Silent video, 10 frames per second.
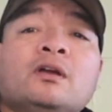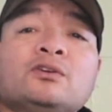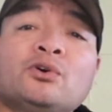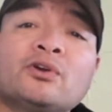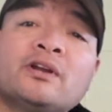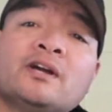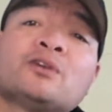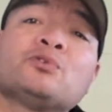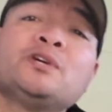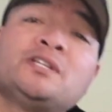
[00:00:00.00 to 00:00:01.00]
Kia ora ana,
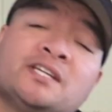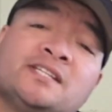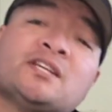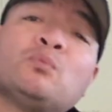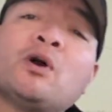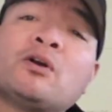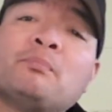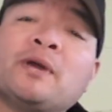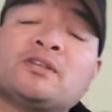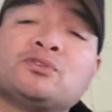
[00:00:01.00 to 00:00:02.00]
greetings and welcome
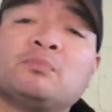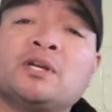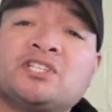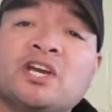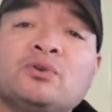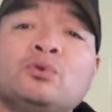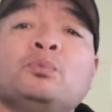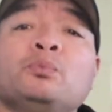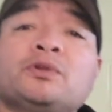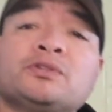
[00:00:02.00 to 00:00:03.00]
back to my channel
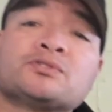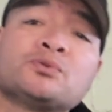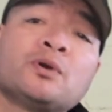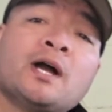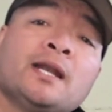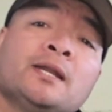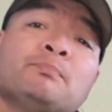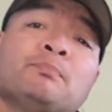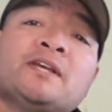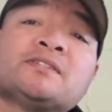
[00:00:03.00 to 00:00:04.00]
with this Cook
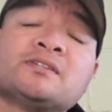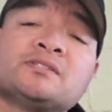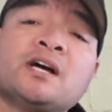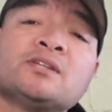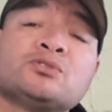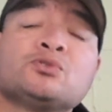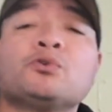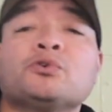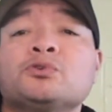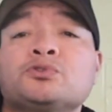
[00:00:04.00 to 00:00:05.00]
Island based guitar
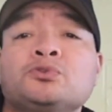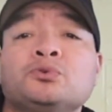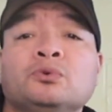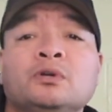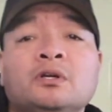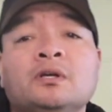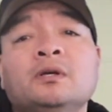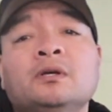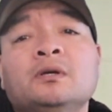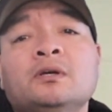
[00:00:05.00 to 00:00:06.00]
tutorial 2.
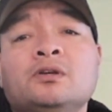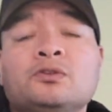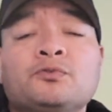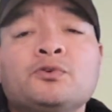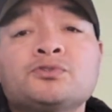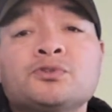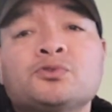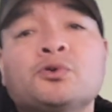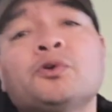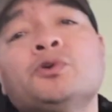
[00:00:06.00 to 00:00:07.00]
In the first
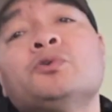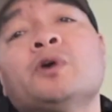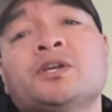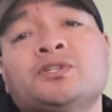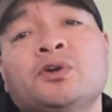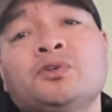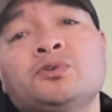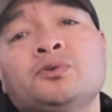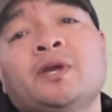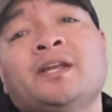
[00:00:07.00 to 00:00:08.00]
tutorial I showed
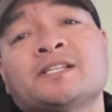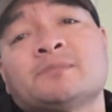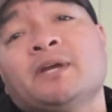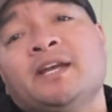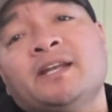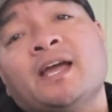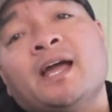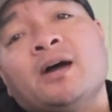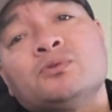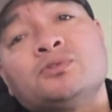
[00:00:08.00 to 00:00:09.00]
you and explained
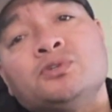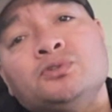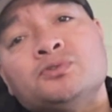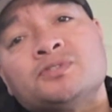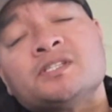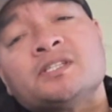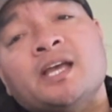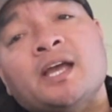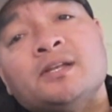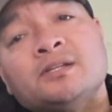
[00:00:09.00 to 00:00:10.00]
how to use this
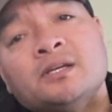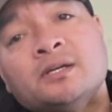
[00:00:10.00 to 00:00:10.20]
hand